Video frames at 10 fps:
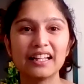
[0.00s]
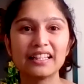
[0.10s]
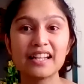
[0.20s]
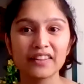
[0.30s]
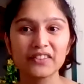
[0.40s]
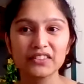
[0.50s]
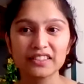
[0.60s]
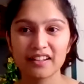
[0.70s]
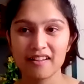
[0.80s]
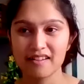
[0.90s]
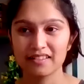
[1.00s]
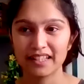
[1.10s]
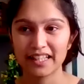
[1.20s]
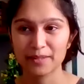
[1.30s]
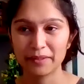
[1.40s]
Another
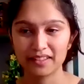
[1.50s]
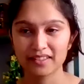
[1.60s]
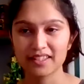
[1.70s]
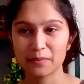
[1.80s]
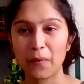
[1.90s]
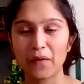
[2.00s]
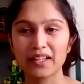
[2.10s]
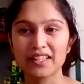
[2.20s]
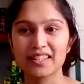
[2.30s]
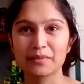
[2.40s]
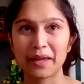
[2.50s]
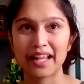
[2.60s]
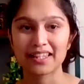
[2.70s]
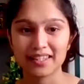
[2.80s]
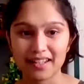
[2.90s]
experience was when
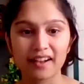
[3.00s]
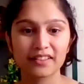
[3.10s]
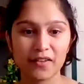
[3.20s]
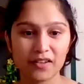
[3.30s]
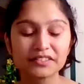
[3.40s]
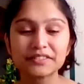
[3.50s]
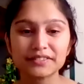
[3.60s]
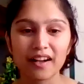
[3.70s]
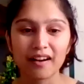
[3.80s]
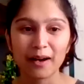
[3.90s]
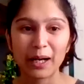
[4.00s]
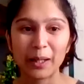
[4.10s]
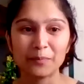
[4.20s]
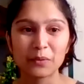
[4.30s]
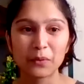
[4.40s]
I started off
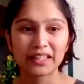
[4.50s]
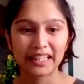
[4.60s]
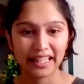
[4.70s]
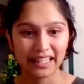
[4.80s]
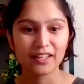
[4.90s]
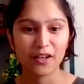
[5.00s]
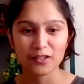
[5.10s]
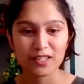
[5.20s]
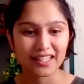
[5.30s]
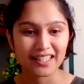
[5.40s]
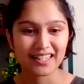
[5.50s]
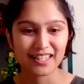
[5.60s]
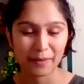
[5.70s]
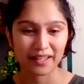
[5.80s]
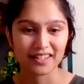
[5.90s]
working in the logistics
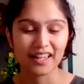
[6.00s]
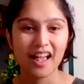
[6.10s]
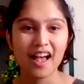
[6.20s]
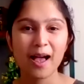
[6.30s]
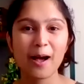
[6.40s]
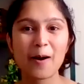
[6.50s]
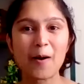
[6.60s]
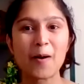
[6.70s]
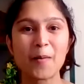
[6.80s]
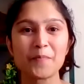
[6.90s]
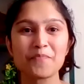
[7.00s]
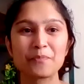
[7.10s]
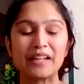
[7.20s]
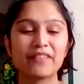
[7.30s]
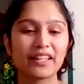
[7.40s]
space.
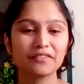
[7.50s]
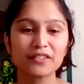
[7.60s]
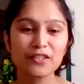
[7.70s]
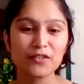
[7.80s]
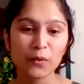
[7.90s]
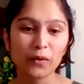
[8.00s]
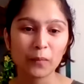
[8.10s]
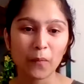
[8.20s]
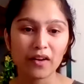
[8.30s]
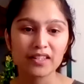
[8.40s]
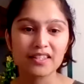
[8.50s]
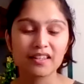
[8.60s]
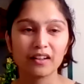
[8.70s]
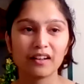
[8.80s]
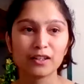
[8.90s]
My very first role was
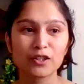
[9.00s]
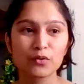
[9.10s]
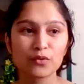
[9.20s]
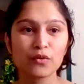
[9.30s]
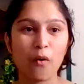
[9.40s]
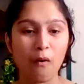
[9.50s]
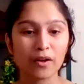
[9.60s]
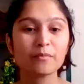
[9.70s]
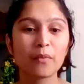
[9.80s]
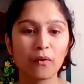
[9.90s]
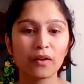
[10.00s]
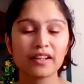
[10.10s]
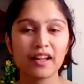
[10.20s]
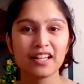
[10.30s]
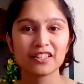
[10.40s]
to onboard